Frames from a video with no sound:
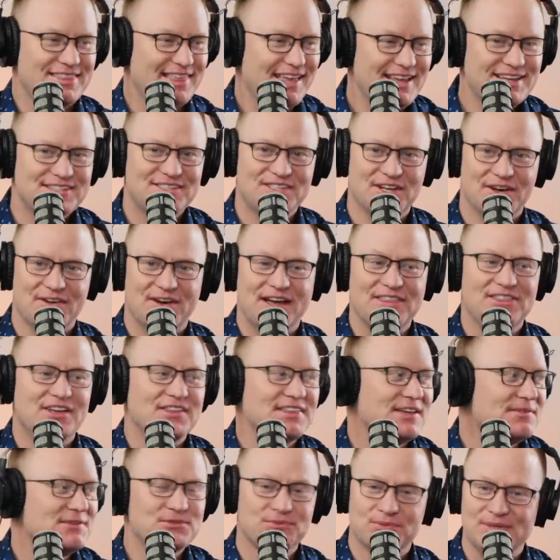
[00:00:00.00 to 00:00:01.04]
I think so. I
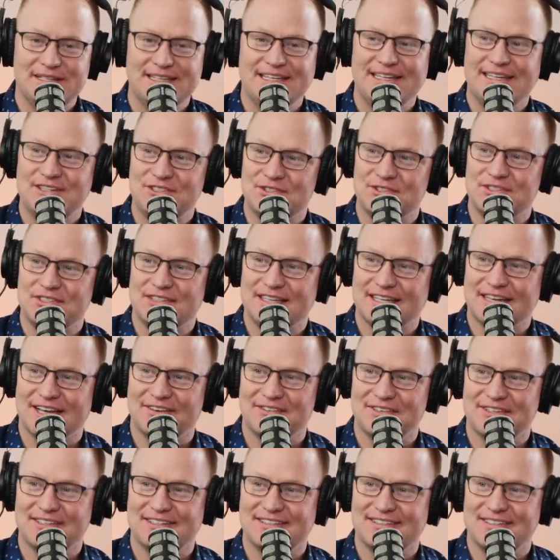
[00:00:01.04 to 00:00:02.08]
thought that was really interesting. I
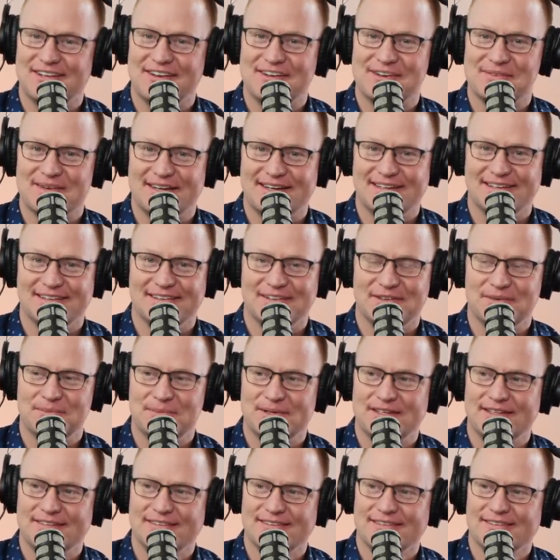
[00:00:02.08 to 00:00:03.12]
wanted to talk about it a little
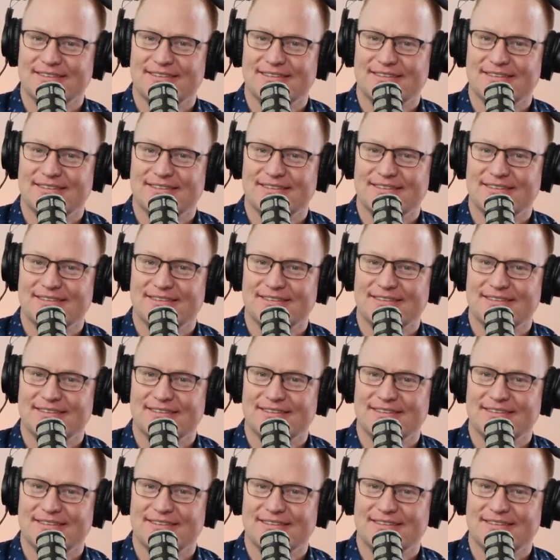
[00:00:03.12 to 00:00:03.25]
bit.